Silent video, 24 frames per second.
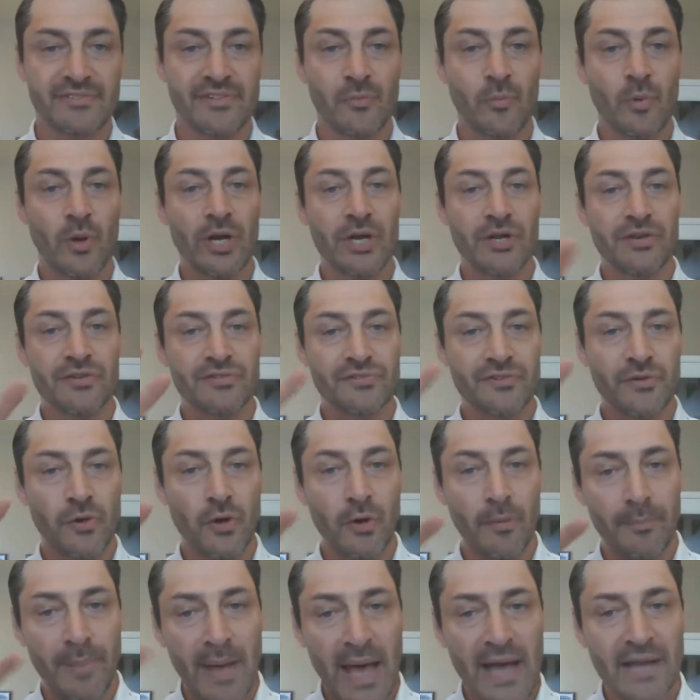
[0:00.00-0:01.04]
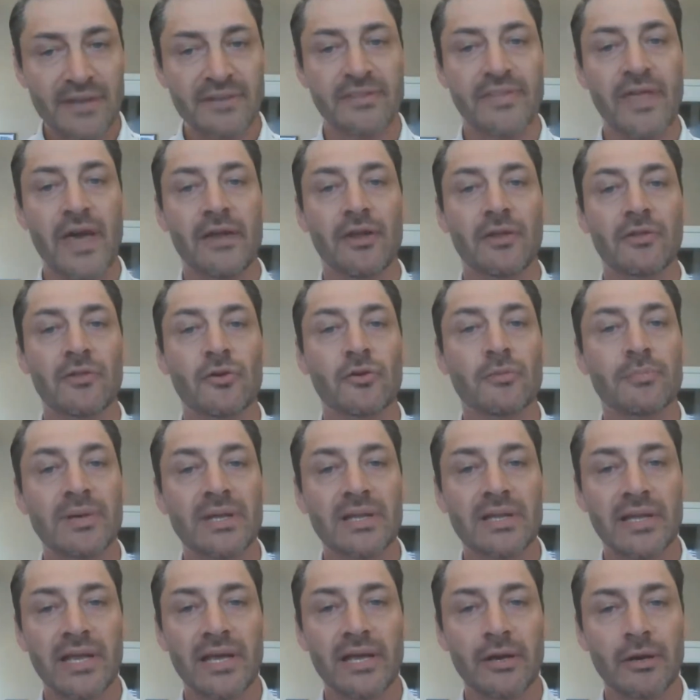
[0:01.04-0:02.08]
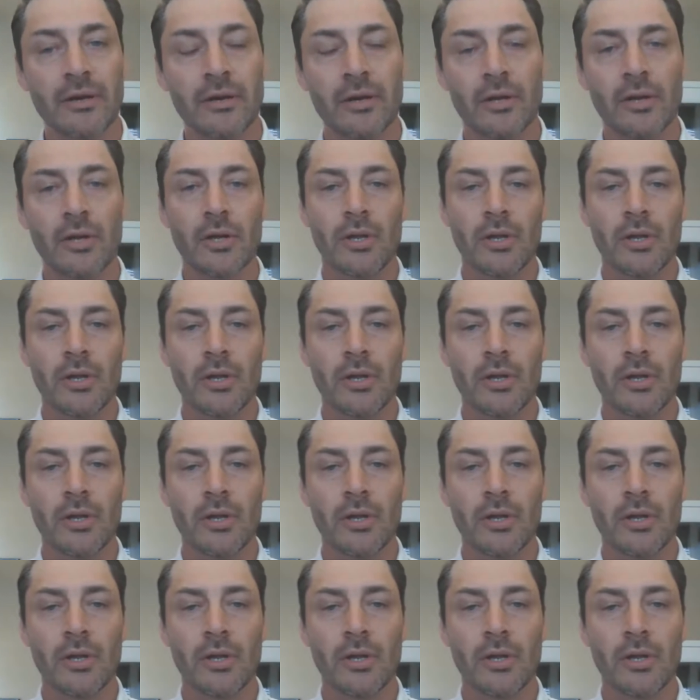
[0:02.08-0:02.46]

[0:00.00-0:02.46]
And we're going to circle back to that a little bit later